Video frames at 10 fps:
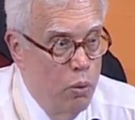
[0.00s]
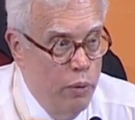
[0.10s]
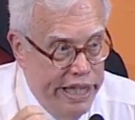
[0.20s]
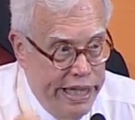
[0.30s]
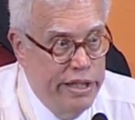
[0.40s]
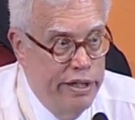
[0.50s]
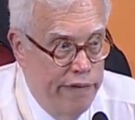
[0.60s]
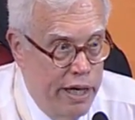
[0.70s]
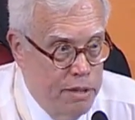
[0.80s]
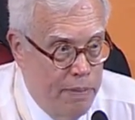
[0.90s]
we need to
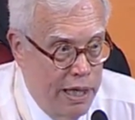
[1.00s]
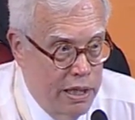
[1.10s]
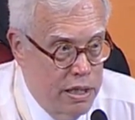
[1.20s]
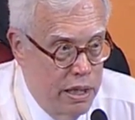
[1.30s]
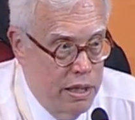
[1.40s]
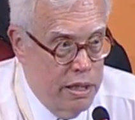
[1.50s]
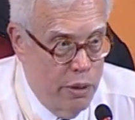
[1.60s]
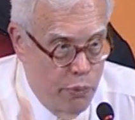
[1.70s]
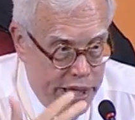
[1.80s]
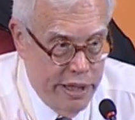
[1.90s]
devise policies
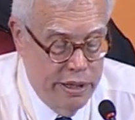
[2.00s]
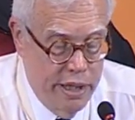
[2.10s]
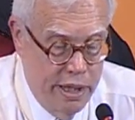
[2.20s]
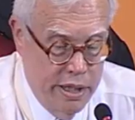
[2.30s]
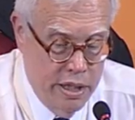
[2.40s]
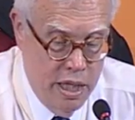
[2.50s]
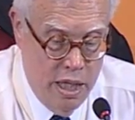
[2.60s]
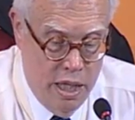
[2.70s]
that recognize